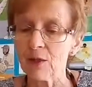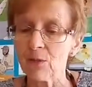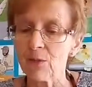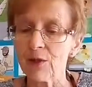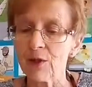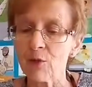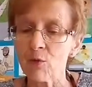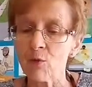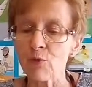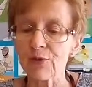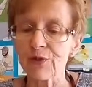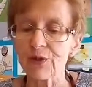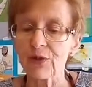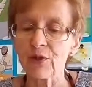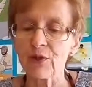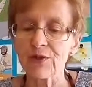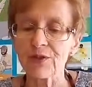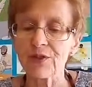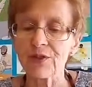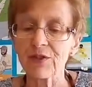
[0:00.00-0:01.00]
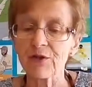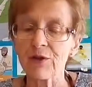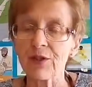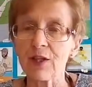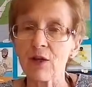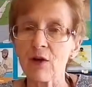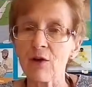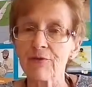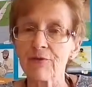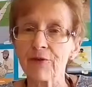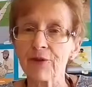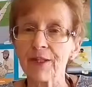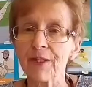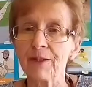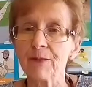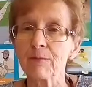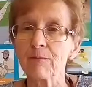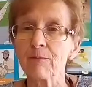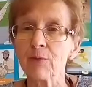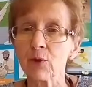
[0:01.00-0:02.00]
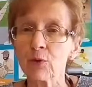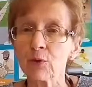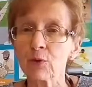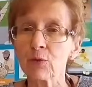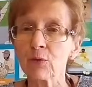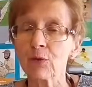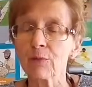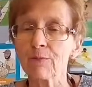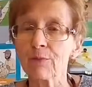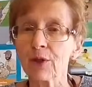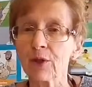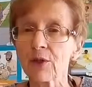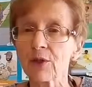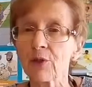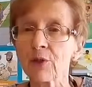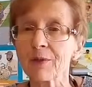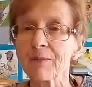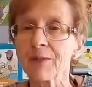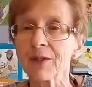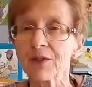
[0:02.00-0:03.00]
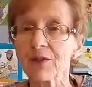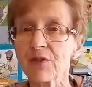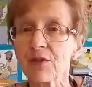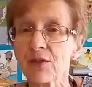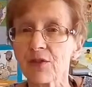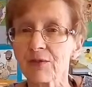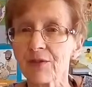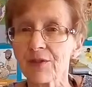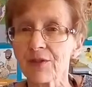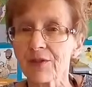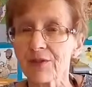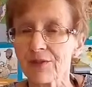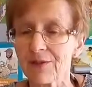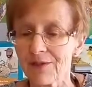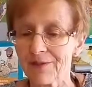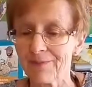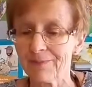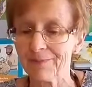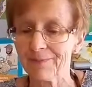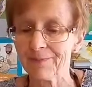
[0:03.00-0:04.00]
We are also considering offering pool procurement services.